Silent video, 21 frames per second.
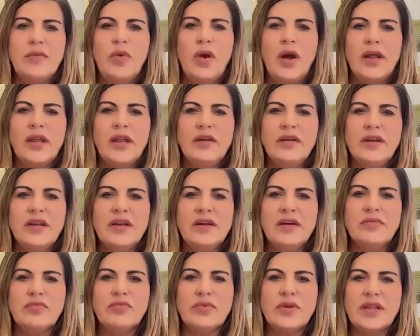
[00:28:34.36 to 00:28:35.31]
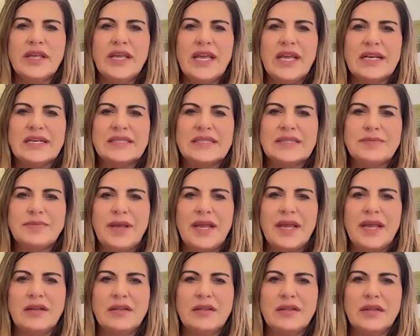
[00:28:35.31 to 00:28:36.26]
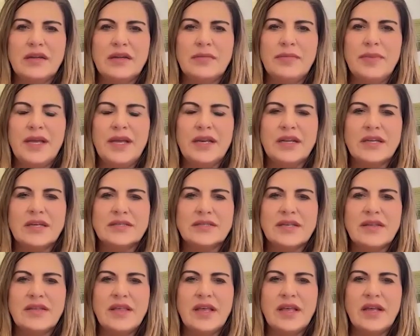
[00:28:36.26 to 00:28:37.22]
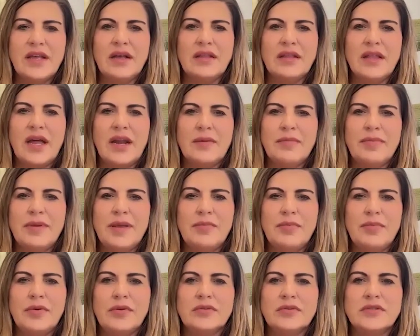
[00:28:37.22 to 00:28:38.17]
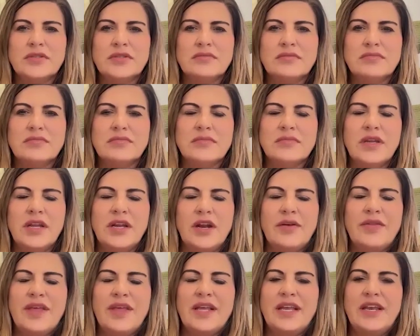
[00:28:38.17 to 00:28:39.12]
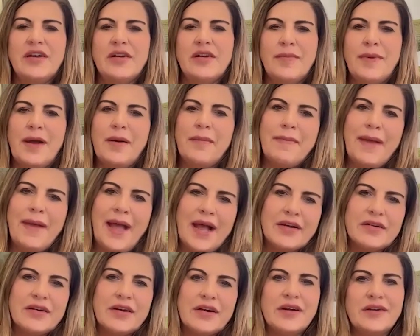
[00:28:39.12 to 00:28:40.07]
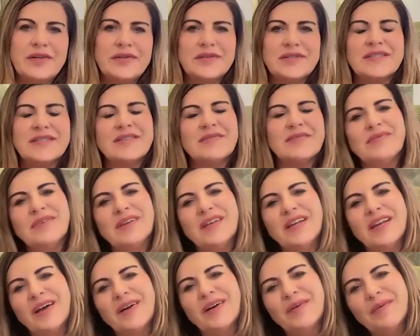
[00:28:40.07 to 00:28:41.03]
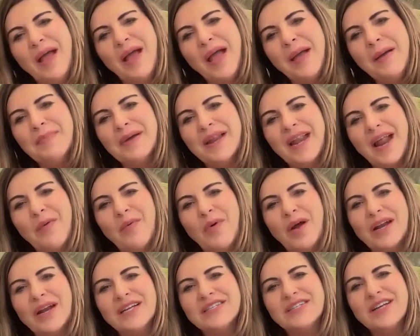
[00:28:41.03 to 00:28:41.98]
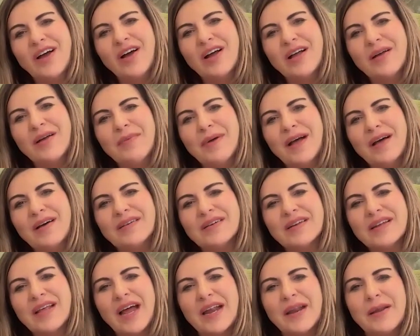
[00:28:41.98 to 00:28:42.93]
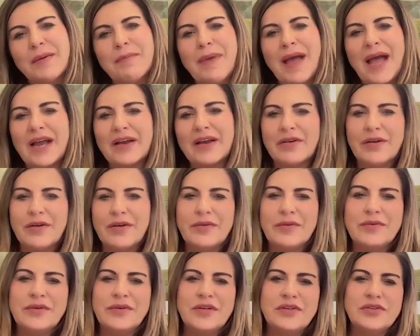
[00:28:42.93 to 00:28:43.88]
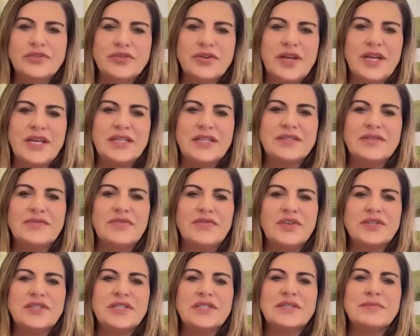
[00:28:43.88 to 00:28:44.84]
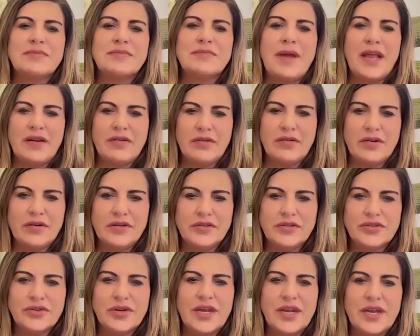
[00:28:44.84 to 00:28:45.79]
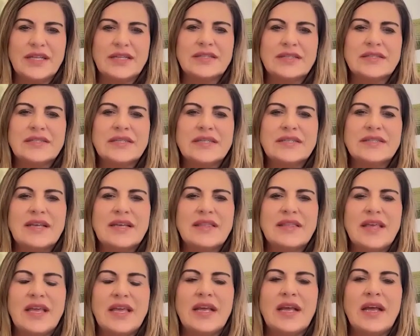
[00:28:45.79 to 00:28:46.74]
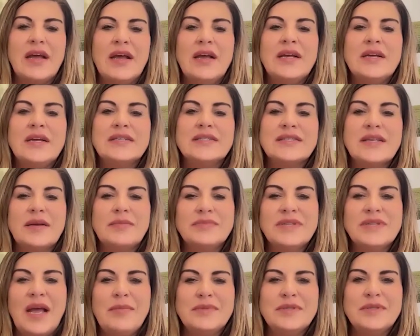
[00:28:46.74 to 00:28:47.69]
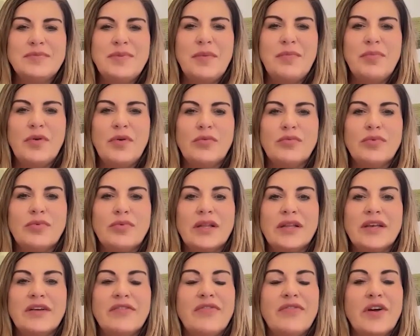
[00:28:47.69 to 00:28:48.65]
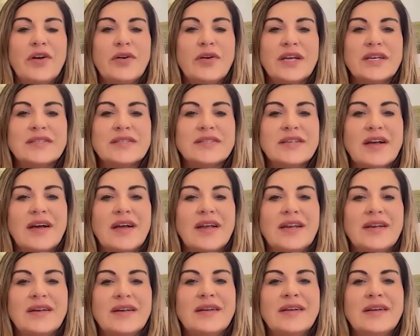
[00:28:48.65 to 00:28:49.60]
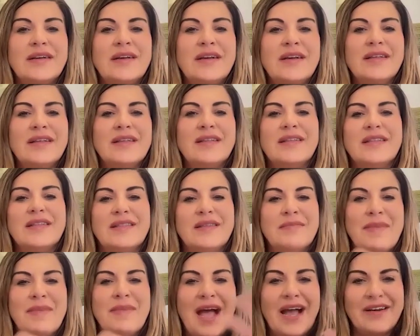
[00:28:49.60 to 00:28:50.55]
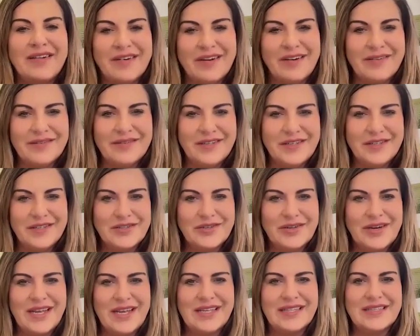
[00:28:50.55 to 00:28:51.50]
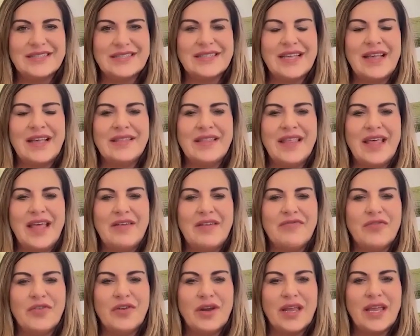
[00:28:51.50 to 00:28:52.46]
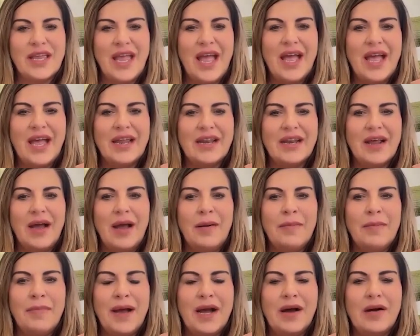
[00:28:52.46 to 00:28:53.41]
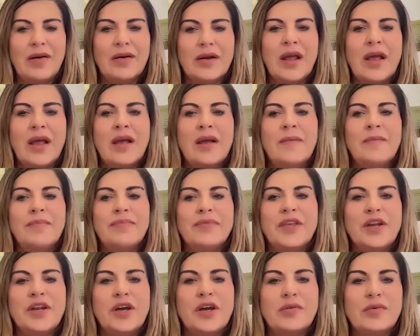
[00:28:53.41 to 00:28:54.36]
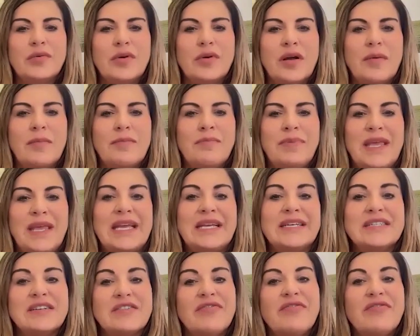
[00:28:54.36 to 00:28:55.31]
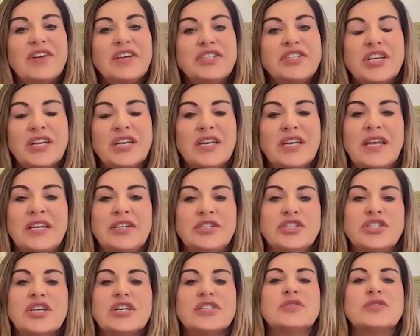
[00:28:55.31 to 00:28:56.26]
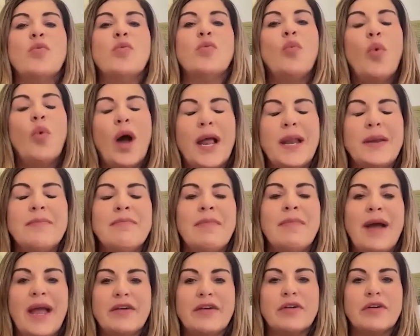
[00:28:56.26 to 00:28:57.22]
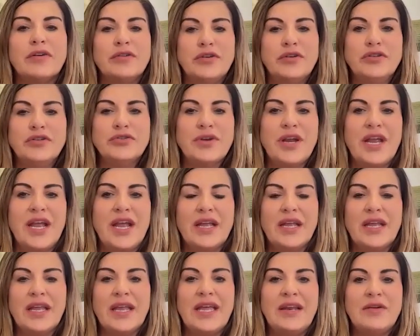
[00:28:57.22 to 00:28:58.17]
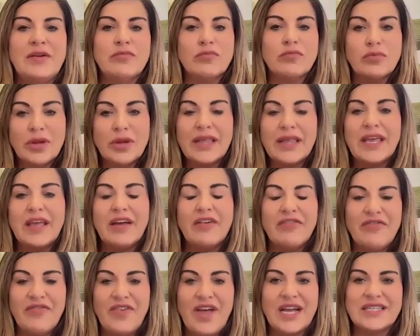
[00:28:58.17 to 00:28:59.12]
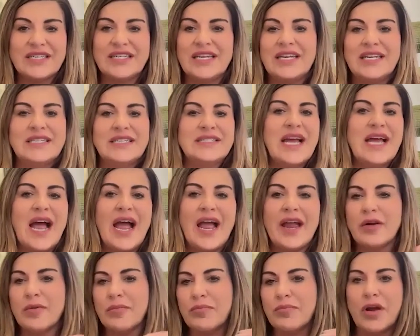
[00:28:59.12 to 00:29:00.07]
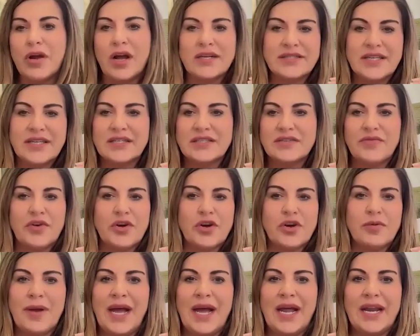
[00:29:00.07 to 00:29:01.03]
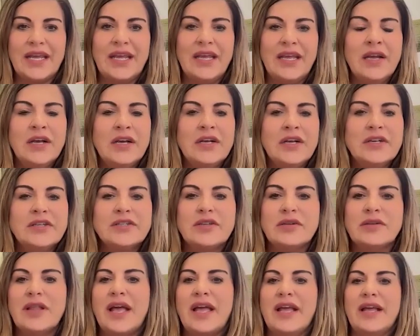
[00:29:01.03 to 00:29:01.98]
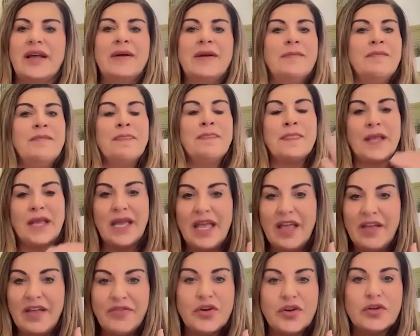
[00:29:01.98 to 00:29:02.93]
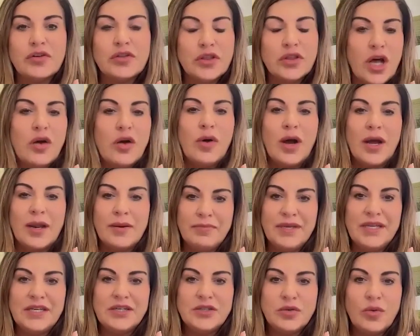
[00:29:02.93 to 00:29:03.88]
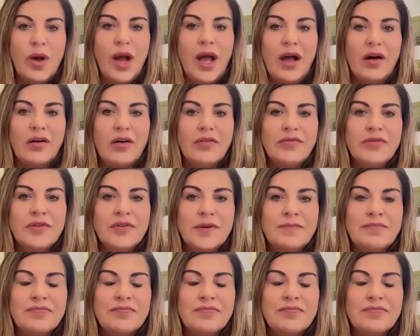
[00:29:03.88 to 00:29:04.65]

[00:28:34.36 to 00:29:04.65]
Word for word: want you to really explain a little bit because I think a lot of people you know they hear about macros you know but i want to talk about kind of macronutrients versus micronutrients because i think sometimes people really focus on the macronutrients and they forget about you know being deficient in just one micronutrient can really affect an entire process for body so like if you're low on B12,